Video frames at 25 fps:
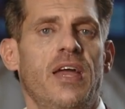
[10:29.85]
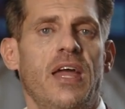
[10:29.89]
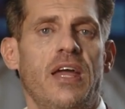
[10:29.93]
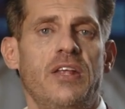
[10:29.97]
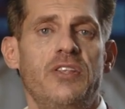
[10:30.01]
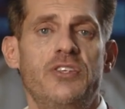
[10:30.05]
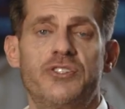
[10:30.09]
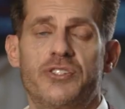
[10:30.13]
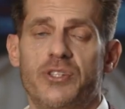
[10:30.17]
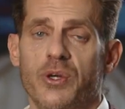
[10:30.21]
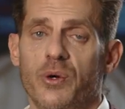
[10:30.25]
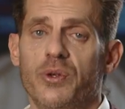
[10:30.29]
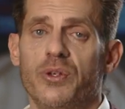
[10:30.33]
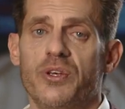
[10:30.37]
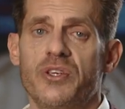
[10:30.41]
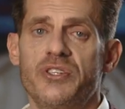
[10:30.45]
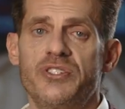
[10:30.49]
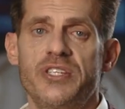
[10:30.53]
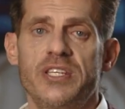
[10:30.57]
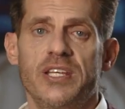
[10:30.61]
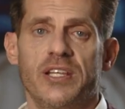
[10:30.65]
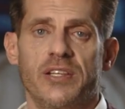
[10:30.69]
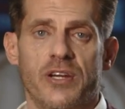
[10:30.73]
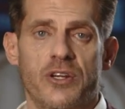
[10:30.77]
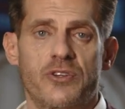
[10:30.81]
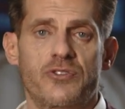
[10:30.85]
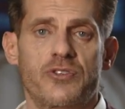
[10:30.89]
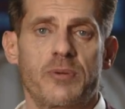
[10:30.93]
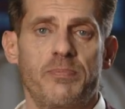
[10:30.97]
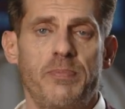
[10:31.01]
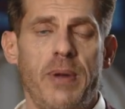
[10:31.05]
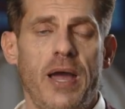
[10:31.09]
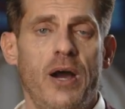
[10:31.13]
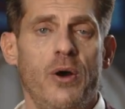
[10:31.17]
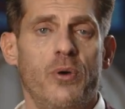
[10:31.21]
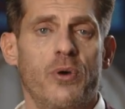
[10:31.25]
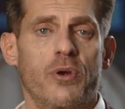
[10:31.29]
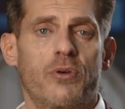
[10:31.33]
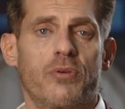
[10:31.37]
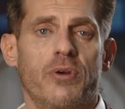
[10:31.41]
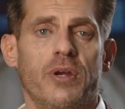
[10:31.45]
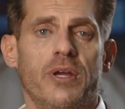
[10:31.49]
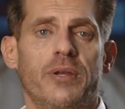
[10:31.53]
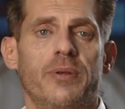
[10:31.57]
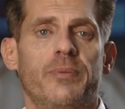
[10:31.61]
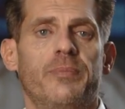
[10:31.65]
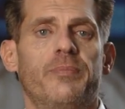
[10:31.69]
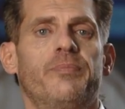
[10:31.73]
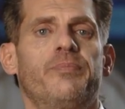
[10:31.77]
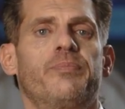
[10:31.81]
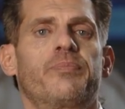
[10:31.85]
and so does the electric power grid.